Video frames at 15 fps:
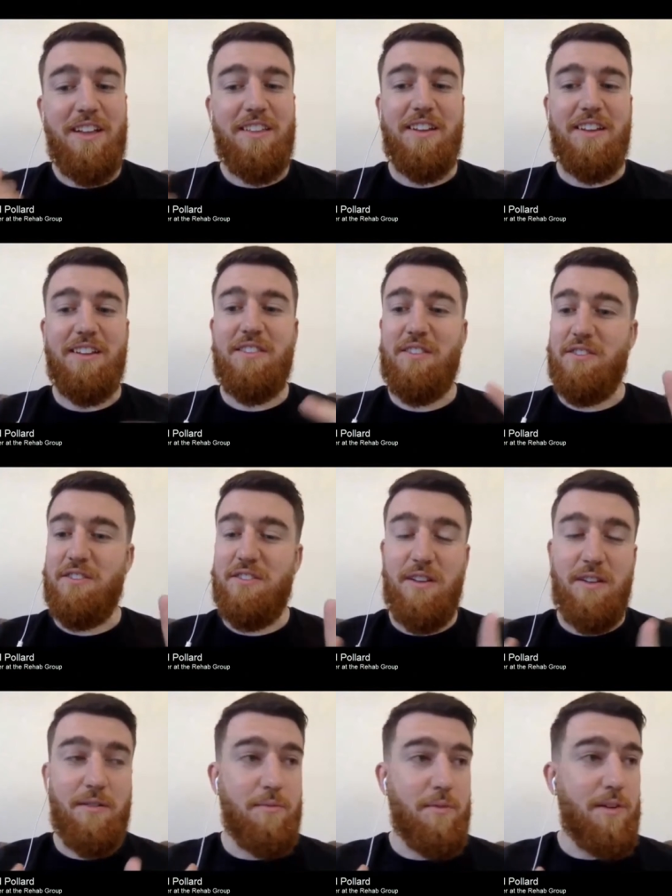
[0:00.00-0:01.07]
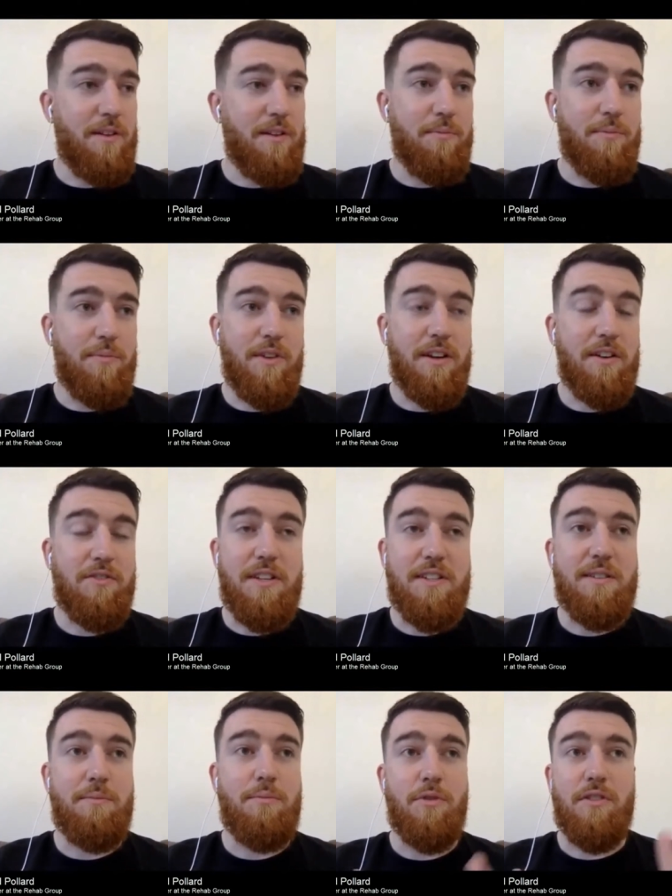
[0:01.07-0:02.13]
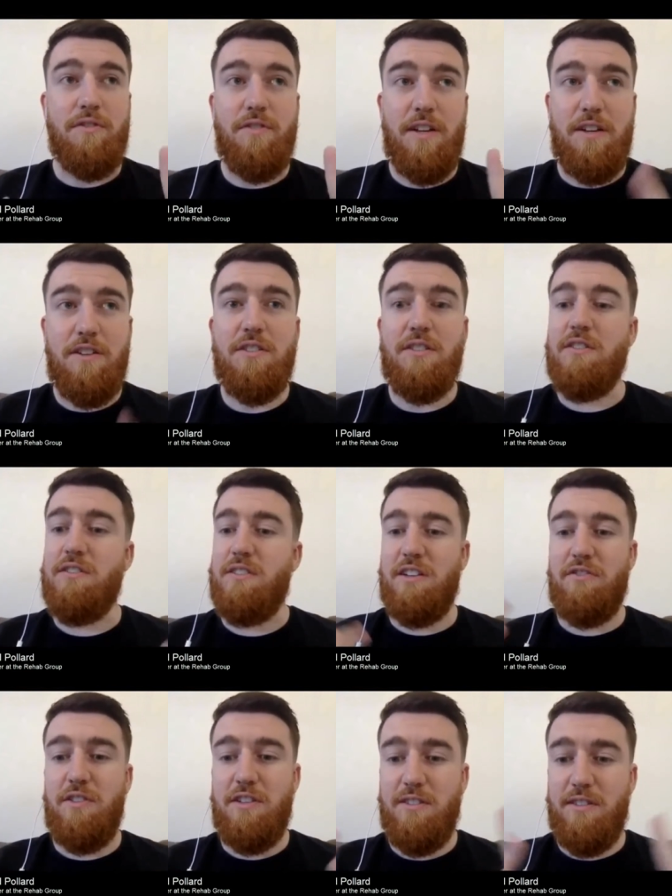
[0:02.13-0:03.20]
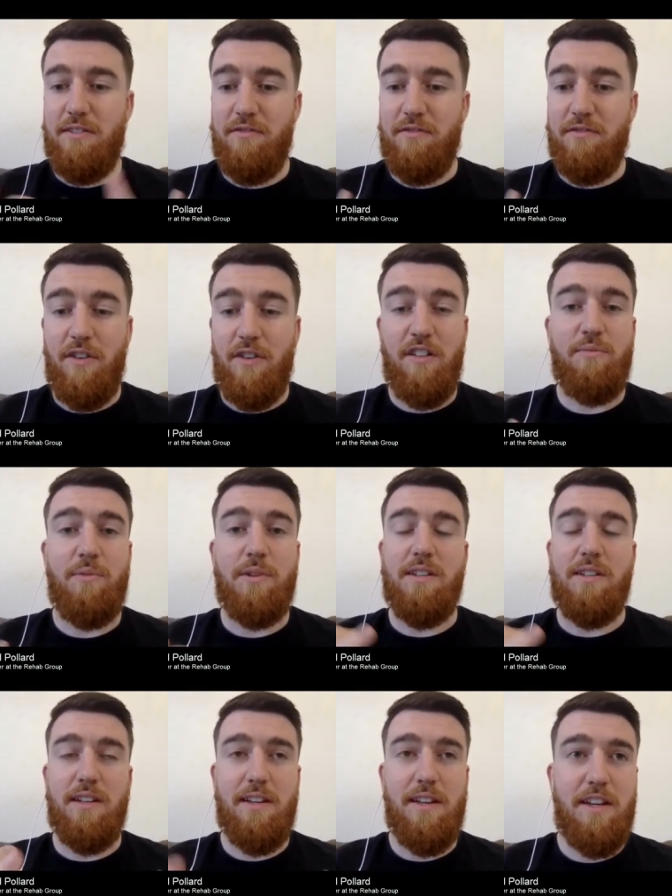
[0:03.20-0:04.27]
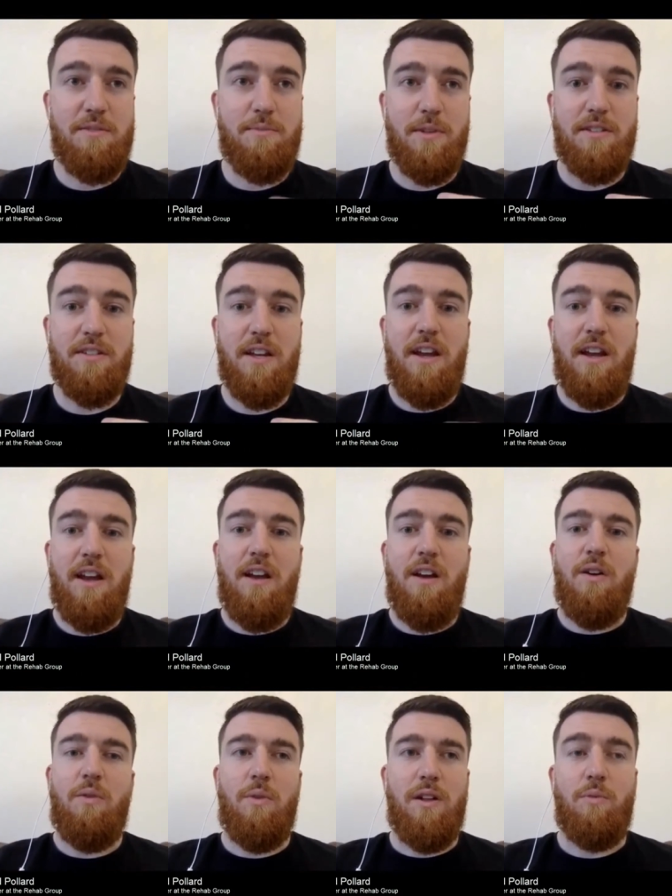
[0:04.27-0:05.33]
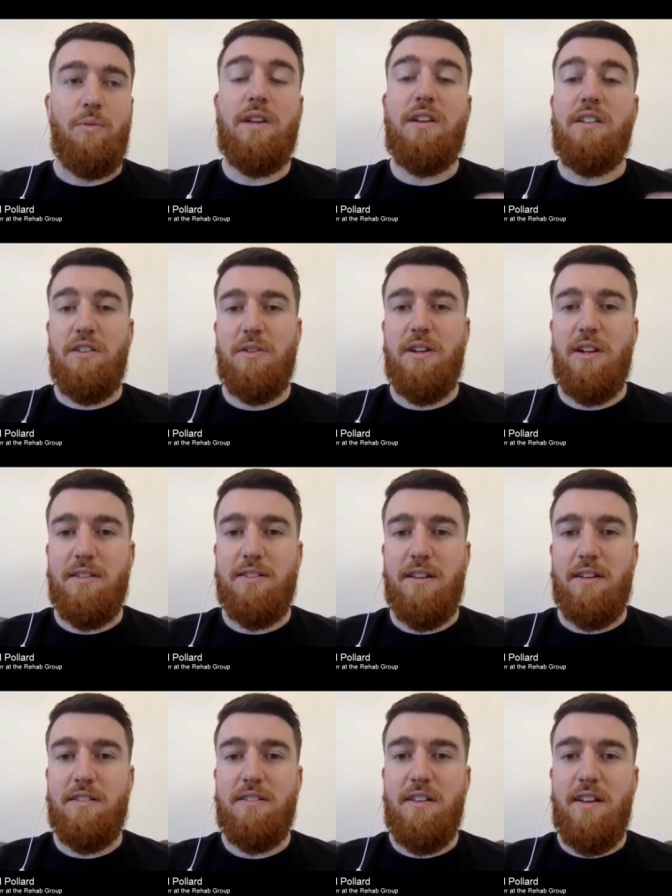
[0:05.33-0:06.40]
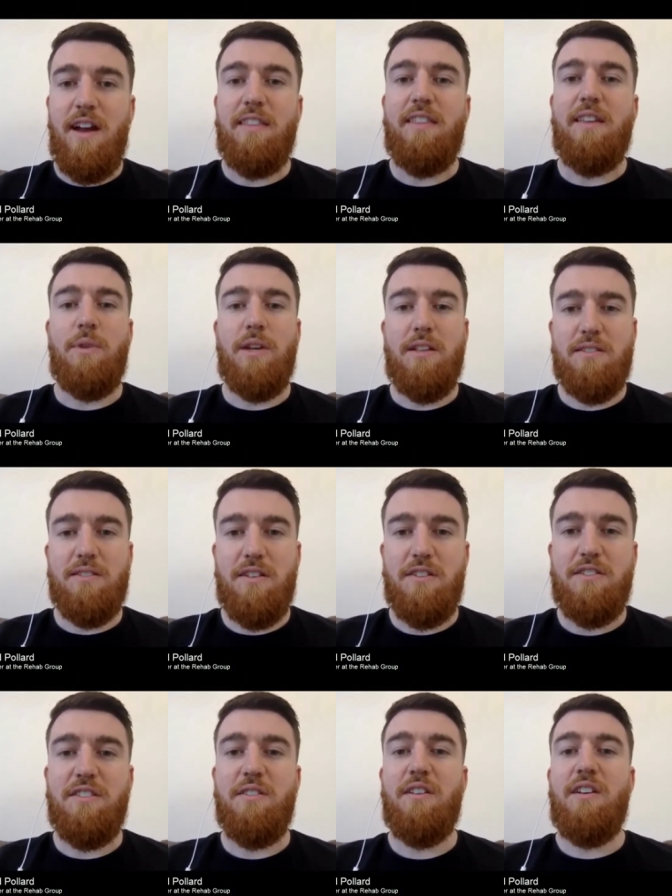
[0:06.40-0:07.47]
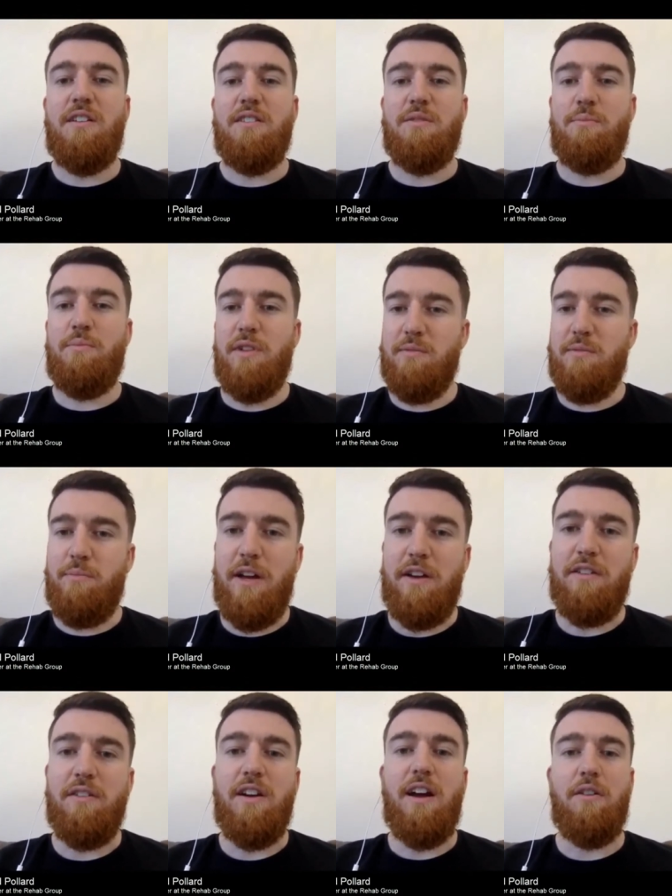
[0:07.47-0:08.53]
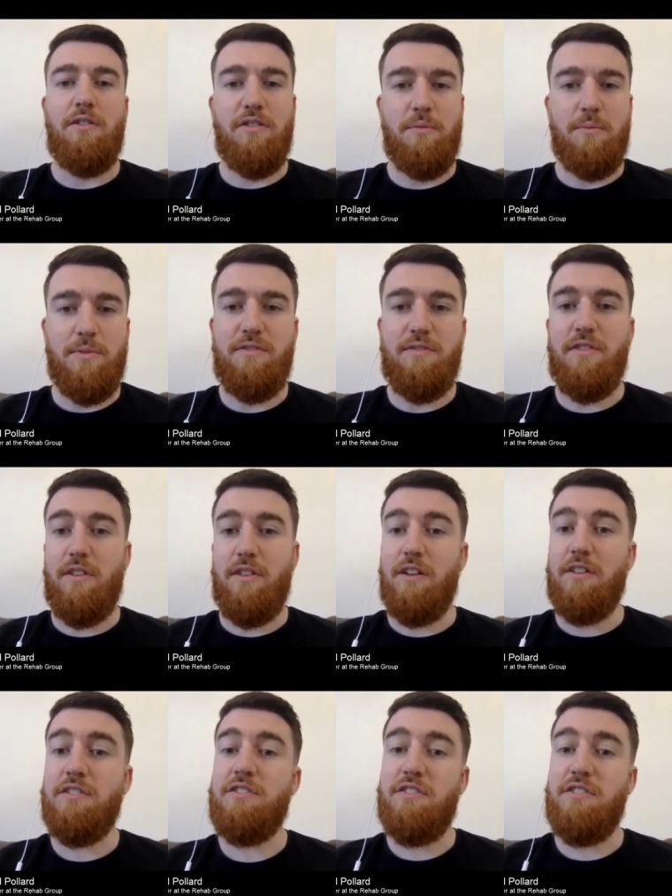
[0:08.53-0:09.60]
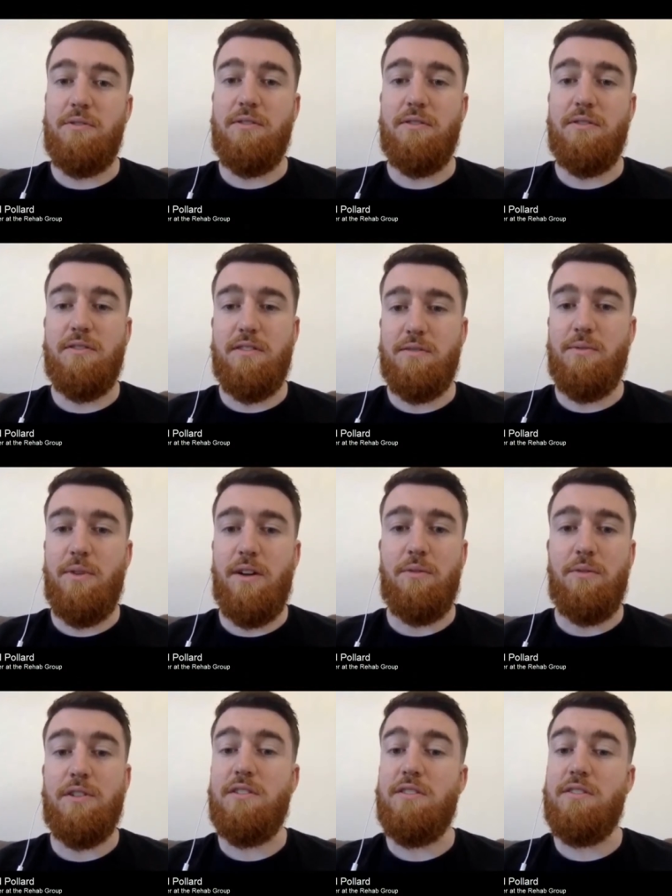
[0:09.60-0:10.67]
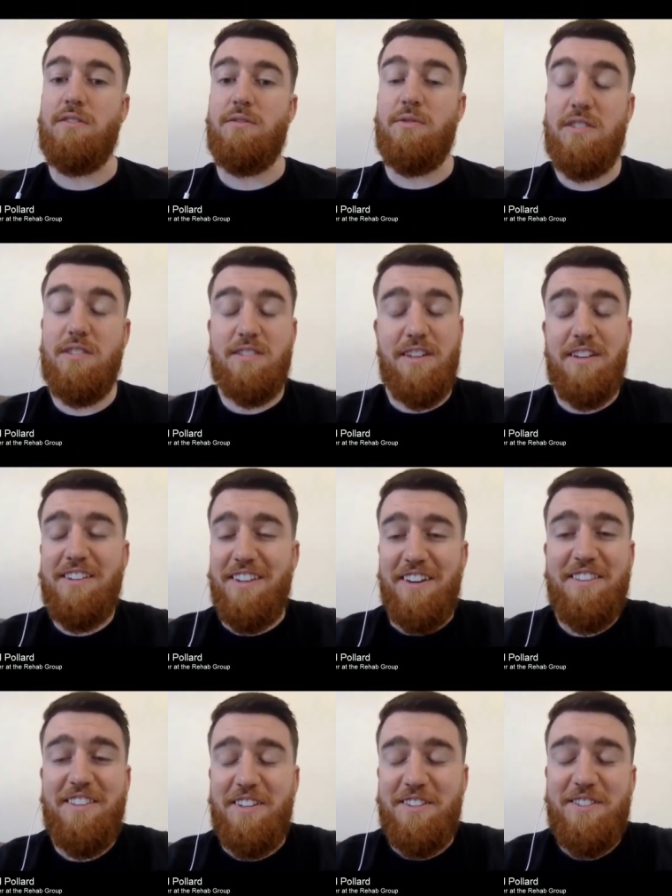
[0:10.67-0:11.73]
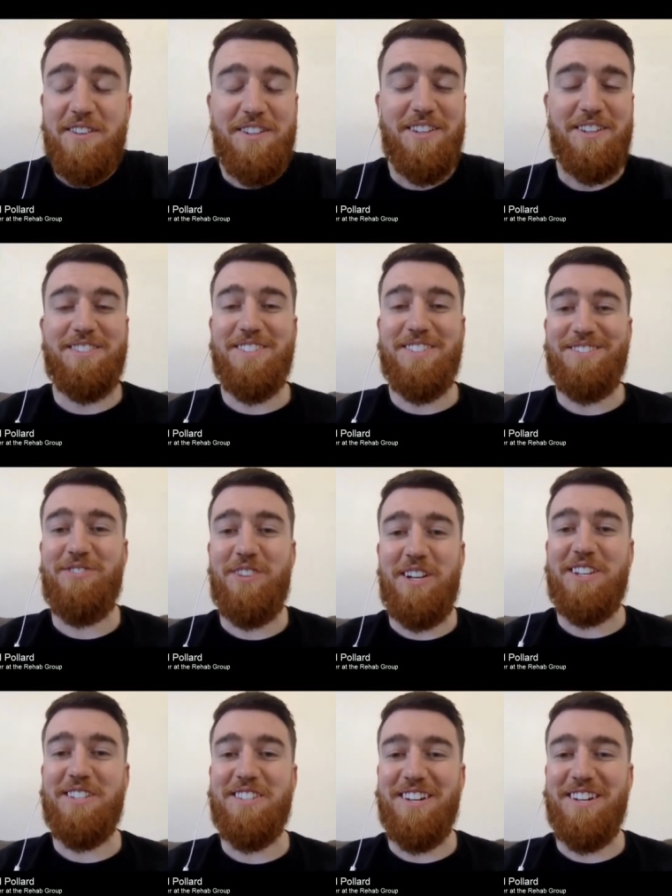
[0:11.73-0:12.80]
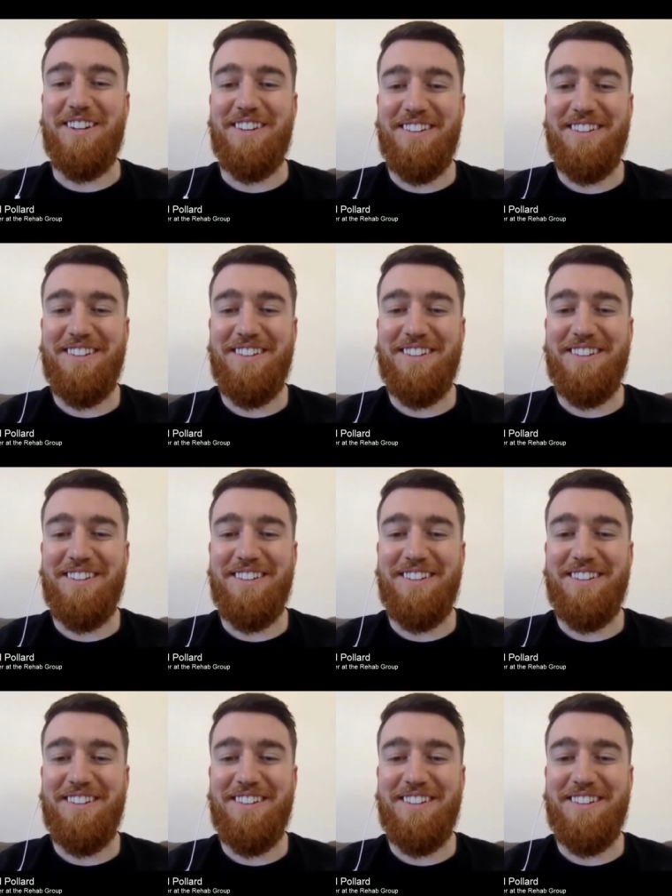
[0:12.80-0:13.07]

that there's an in- increase in motivation, there's increase in involvement and engagement, well, we can utilize that and then we can start to, to build better outcomes for our students as well, which is which is exciting. I think it's I think it's really exciting.